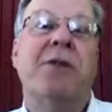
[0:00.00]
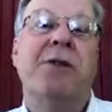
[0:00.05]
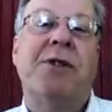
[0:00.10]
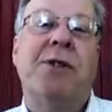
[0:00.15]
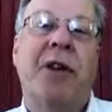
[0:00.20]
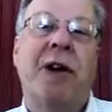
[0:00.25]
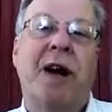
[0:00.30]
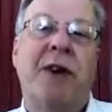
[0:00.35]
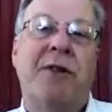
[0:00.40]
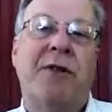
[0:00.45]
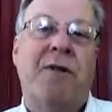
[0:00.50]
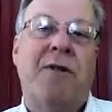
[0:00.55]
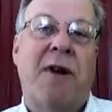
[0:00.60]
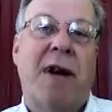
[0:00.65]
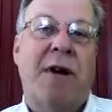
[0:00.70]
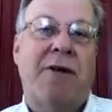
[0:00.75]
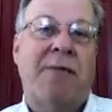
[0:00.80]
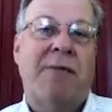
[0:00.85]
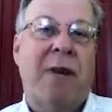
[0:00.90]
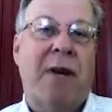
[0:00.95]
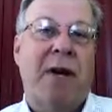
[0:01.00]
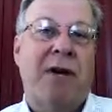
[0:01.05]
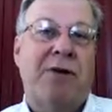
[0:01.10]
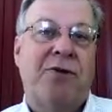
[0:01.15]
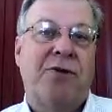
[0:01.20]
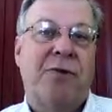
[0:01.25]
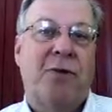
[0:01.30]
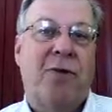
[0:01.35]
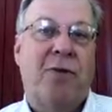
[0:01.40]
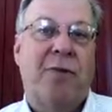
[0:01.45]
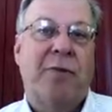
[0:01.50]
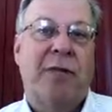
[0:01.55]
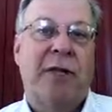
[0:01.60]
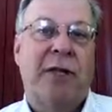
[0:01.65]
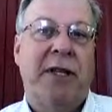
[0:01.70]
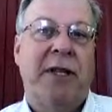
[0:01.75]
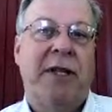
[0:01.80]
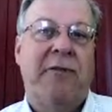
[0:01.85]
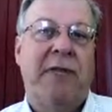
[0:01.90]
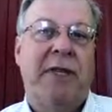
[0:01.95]
was characterized by a strong
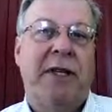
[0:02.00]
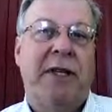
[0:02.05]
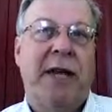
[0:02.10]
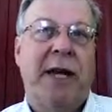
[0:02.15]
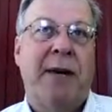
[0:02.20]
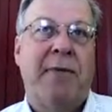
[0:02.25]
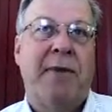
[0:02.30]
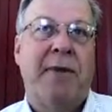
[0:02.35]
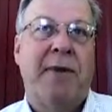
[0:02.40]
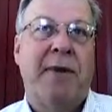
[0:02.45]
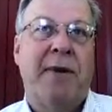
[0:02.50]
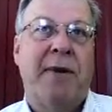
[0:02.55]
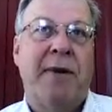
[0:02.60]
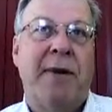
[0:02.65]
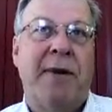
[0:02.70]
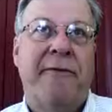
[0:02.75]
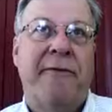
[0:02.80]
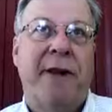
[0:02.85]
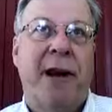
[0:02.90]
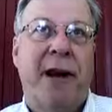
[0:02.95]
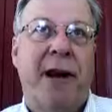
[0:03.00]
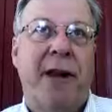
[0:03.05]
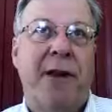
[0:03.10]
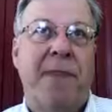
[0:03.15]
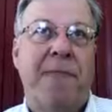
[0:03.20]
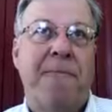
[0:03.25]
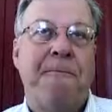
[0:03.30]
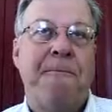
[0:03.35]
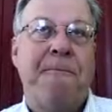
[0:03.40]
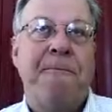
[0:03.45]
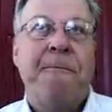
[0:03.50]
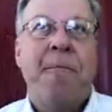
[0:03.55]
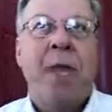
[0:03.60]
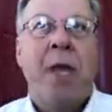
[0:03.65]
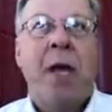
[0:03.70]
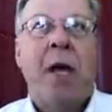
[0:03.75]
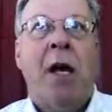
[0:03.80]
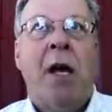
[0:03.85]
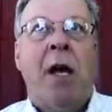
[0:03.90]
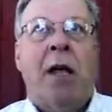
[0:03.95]
belief in the labor theory of value.
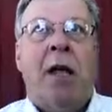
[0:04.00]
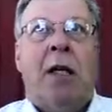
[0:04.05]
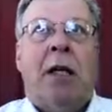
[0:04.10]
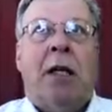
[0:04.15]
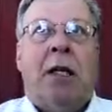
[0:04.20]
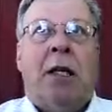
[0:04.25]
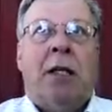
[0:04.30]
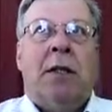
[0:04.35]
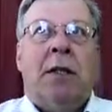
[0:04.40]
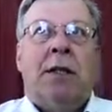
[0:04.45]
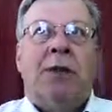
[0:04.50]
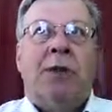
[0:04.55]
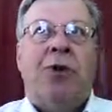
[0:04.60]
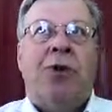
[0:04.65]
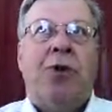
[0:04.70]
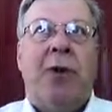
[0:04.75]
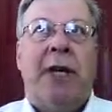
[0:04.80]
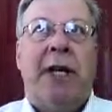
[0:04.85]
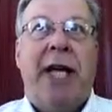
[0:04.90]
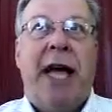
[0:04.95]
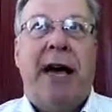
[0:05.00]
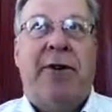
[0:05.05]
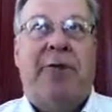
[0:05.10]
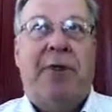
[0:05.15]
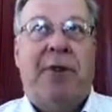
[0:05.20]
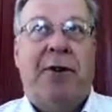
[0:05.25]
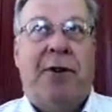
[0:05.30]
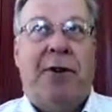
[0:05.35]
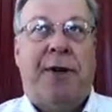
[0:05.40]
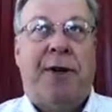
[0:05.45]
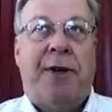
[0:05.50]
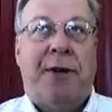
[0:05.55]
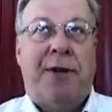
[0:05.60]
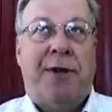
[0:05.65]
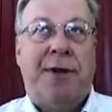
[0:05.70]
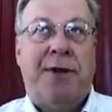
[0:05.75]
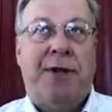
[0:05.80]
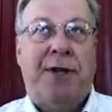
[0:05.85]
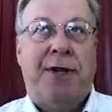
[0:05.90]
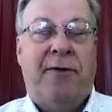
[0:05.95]
Shortly after
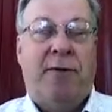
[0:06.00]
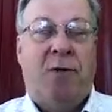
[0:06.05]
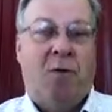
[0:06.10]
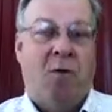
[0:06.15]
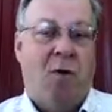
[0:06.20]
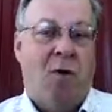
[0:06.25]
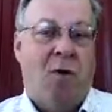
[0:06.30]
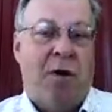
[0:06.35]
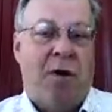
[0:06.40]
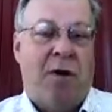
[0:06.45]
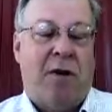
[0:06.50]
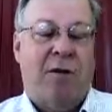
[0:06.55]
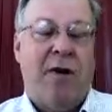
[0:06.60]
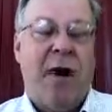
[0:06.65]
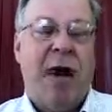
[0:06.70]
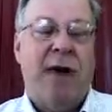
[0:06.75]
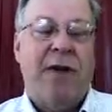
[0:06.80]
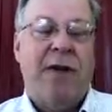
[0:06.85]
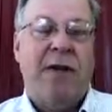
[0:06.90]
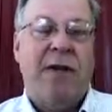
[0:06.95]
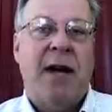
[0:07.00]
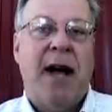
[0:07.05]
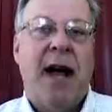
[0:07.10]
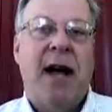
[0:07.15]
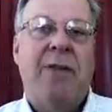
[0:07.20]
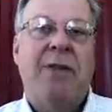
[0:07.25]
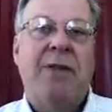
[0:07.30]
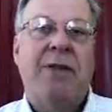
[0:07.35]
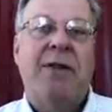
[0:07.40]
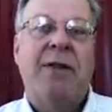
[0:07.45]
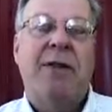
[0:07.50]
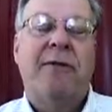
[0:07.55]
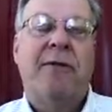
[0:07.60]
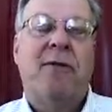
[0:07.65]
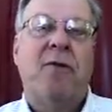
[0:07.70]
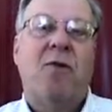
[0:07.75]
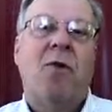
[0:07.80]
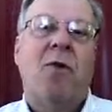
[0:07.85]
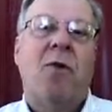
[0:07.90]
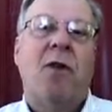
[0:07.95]
the Civil War, around the time of the
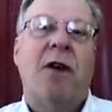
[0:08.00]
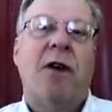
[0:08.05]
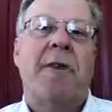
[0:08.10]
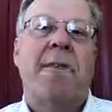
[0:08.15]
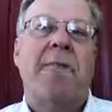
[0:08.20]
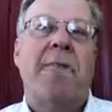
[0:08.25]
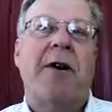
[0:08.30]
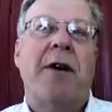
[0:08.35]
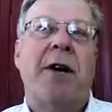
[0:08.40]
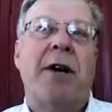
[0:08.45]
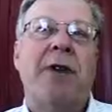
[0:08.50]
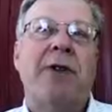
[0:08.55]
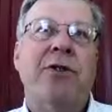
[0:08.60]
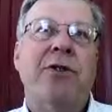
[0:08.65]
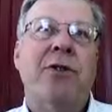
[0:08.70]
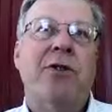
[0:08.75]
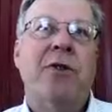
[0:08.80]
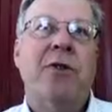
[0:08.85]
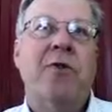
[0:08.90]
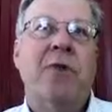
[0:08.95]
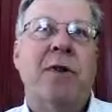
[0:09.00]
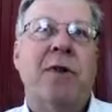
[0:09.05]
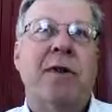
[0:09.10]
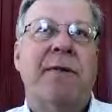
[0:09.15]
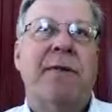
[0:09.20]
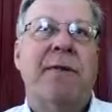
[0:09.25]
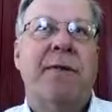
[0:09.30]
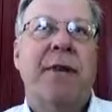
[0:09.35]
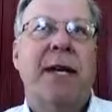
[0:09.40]
Civil War, a new